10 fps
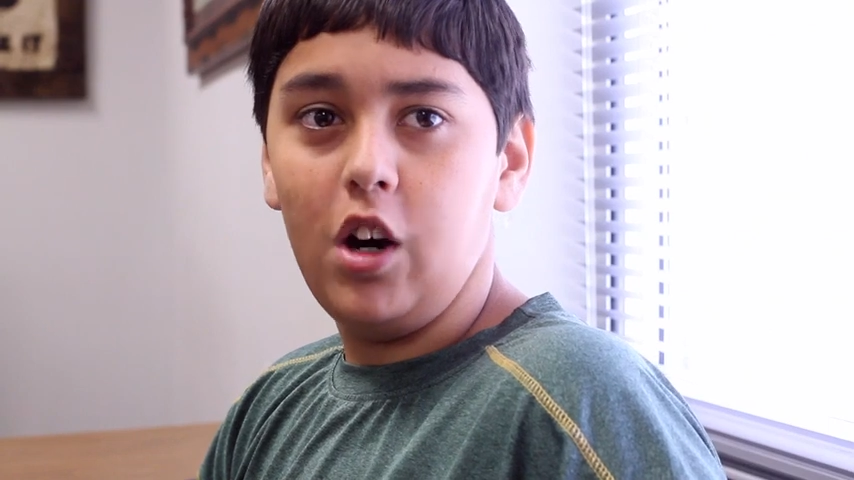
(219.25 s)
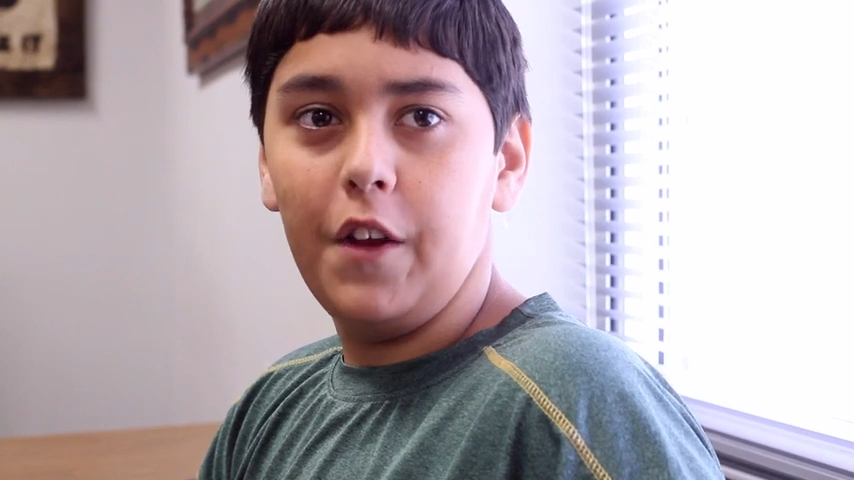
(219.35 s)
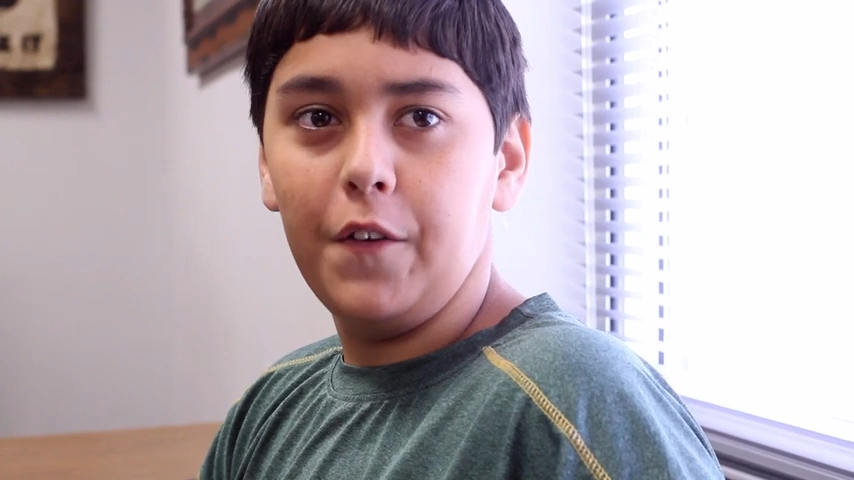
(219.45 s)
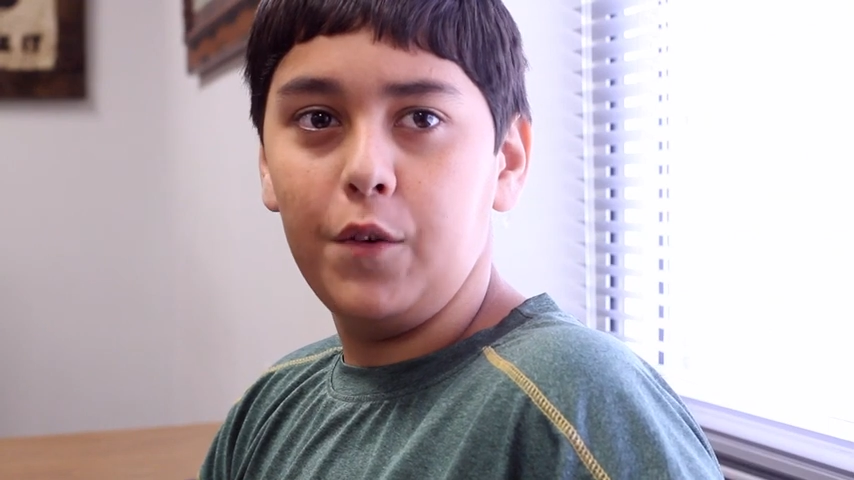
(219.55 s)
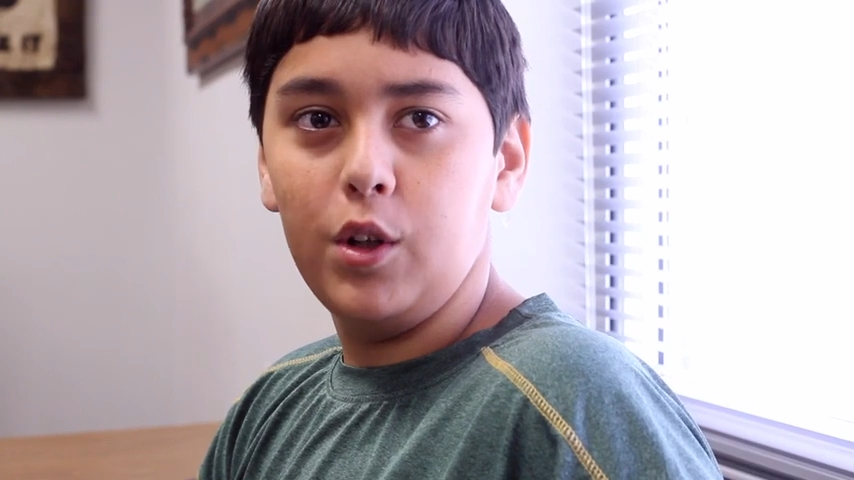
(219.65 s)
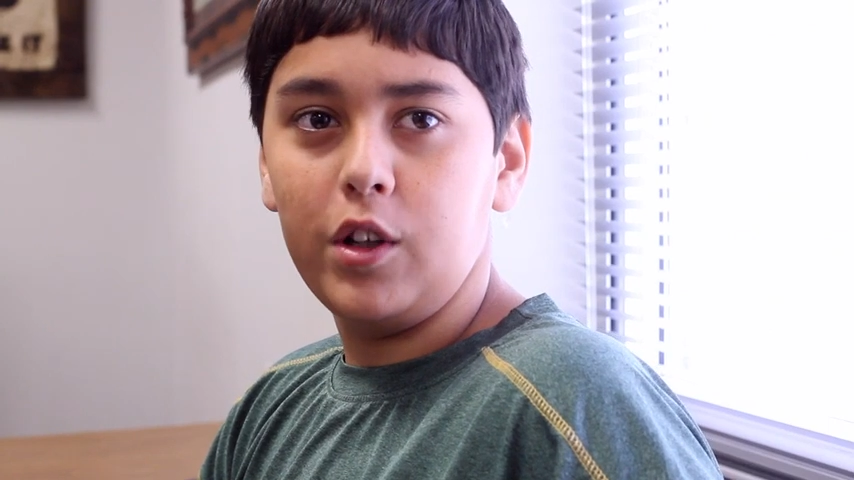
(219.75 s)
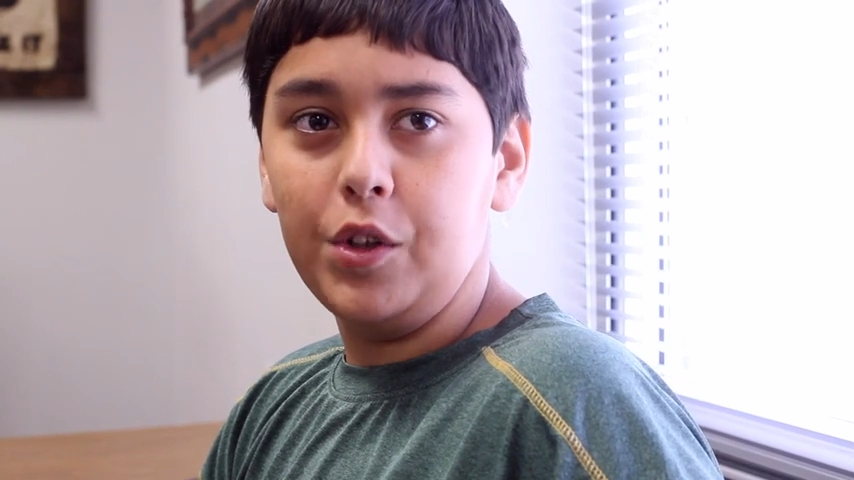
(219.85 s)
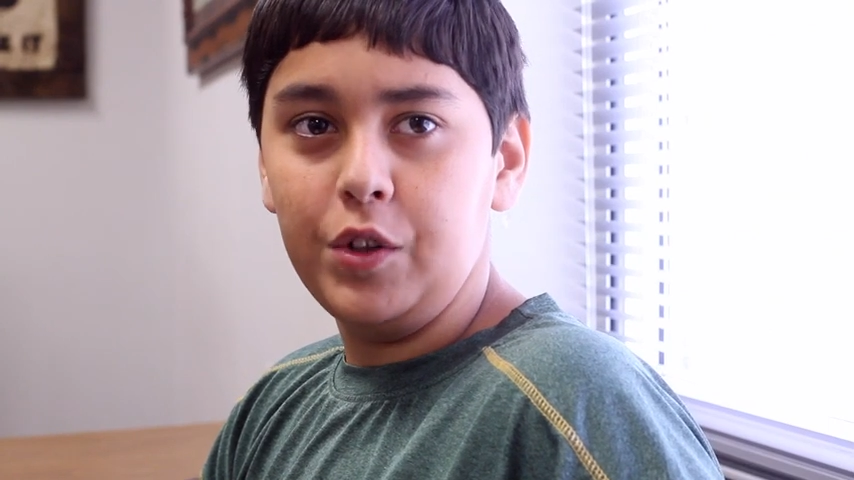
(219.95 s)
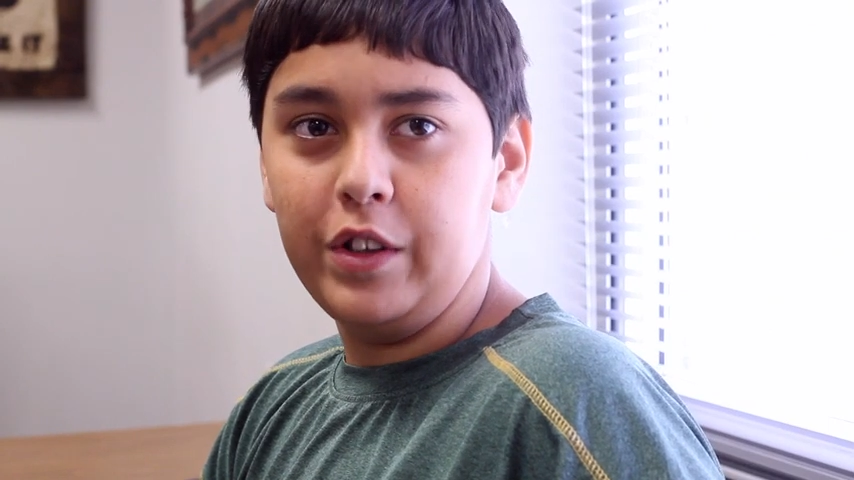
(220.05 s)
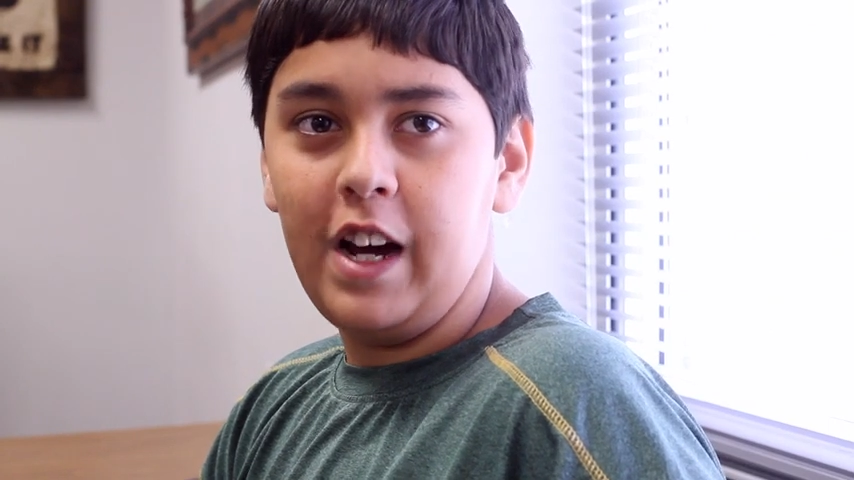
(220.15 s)
on the roller
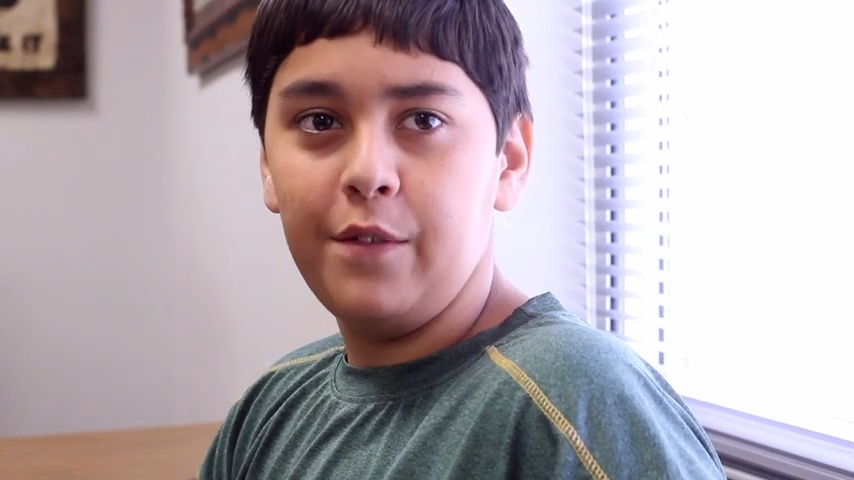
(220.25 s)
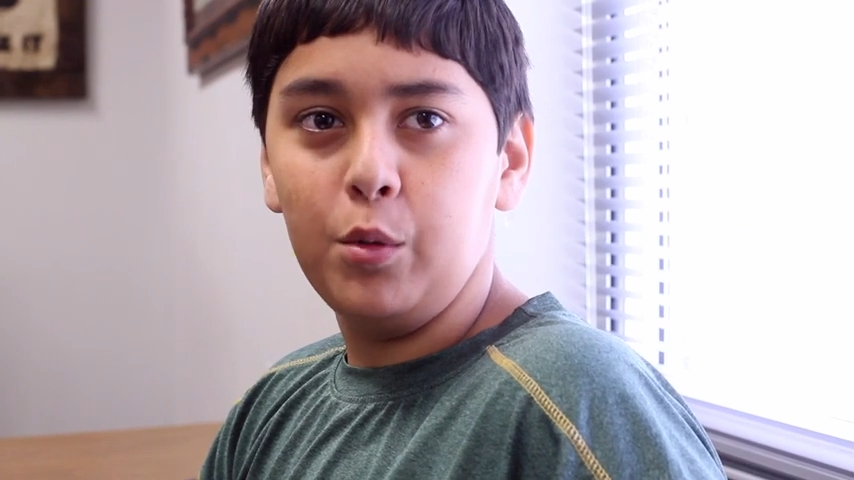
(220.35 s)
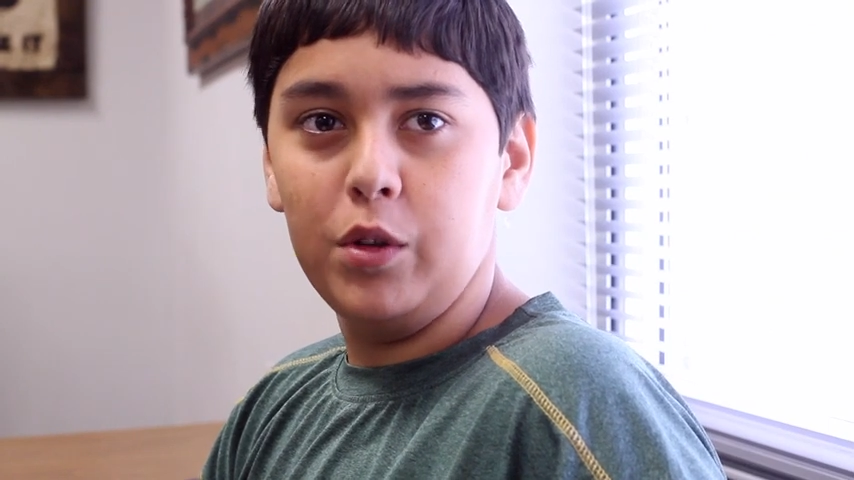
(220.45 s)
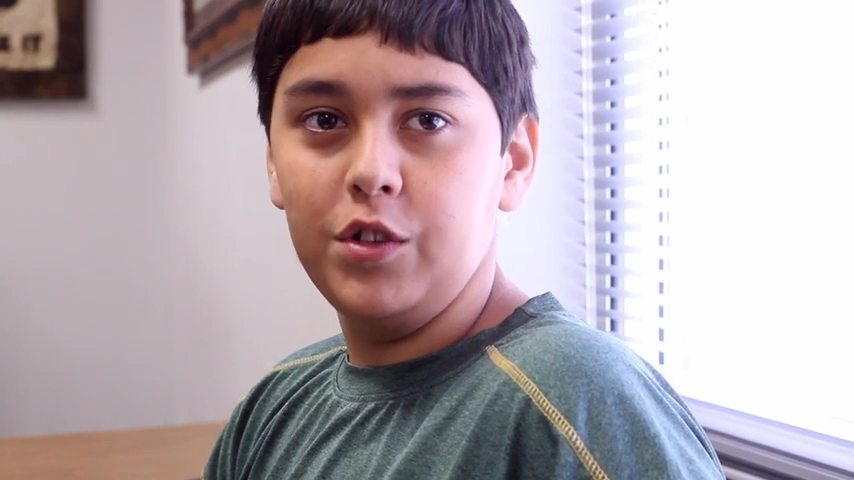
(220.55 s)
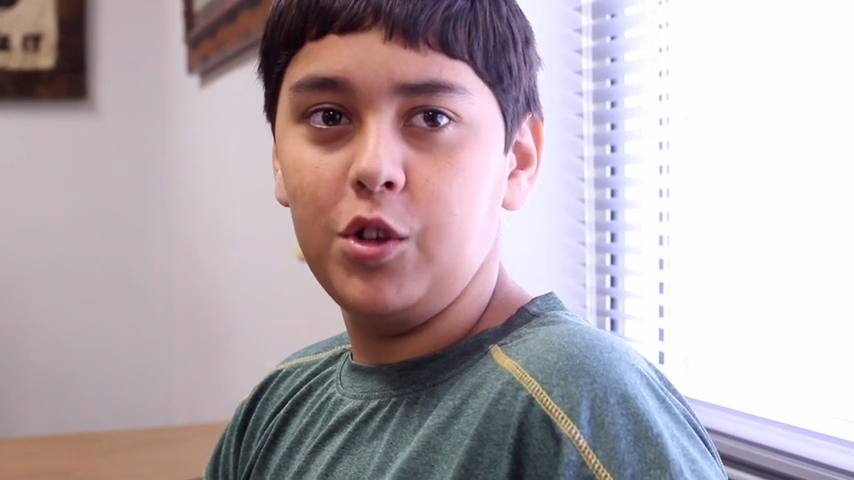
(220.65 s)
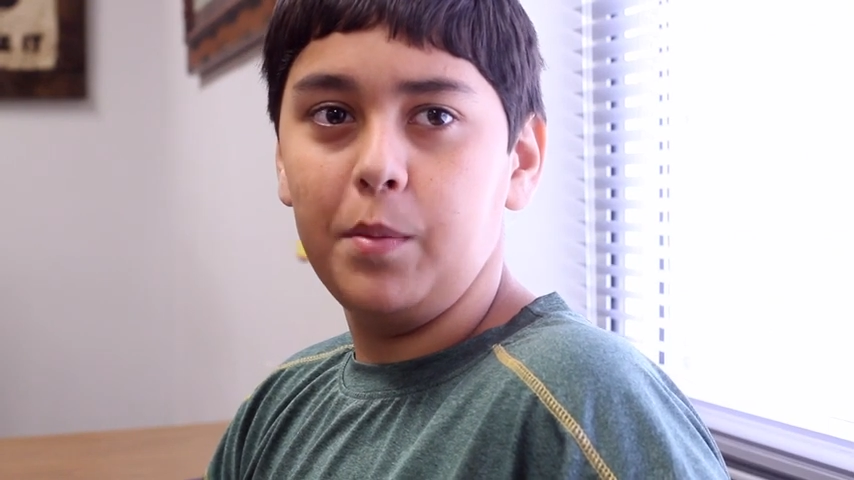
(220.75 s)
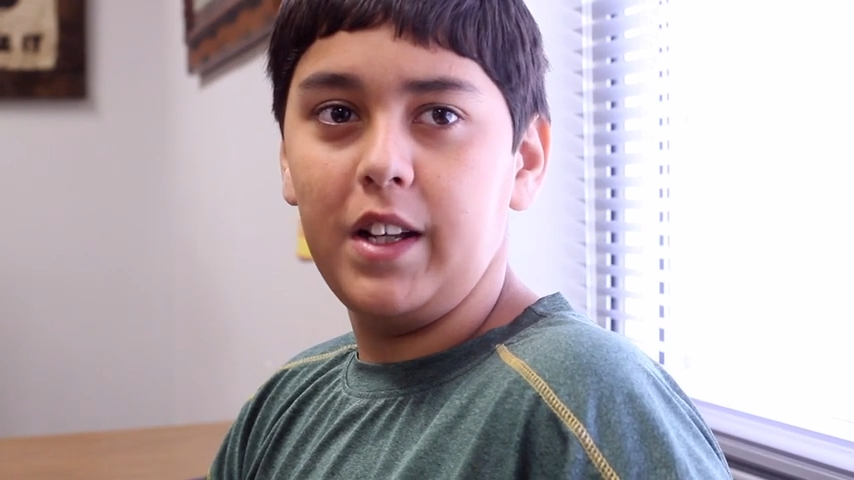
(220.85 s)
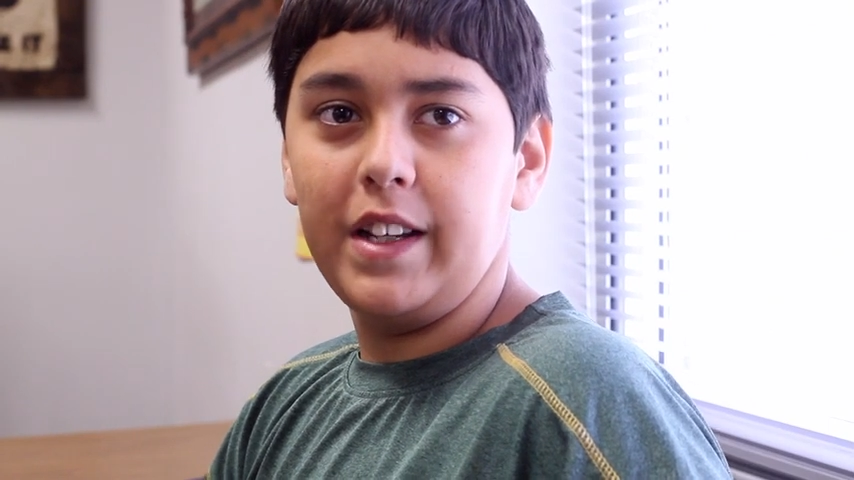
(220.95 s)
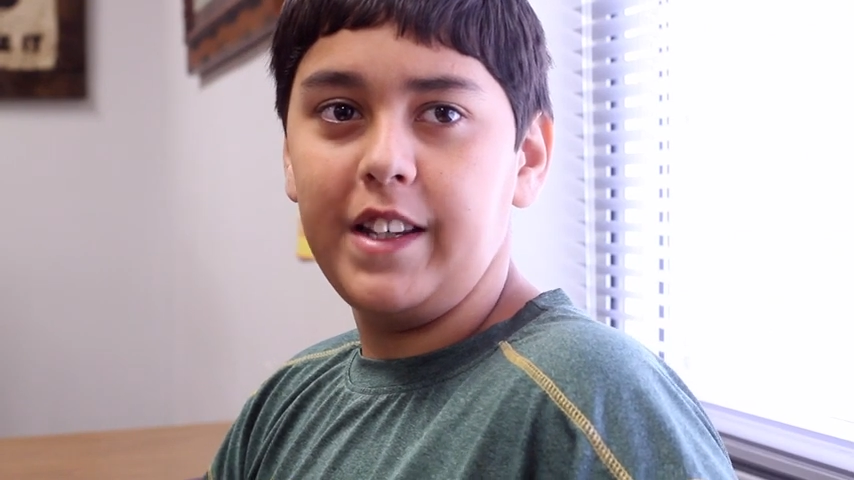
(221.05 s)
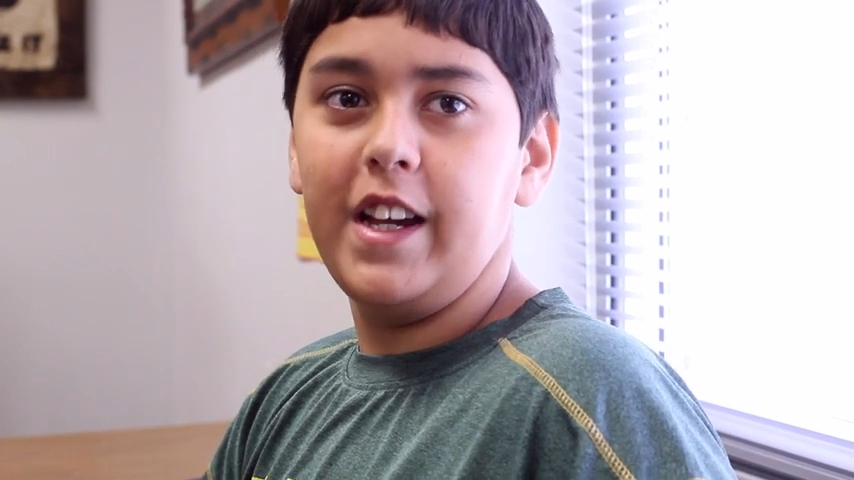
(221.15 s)
coaster, and afterwards you'll be like,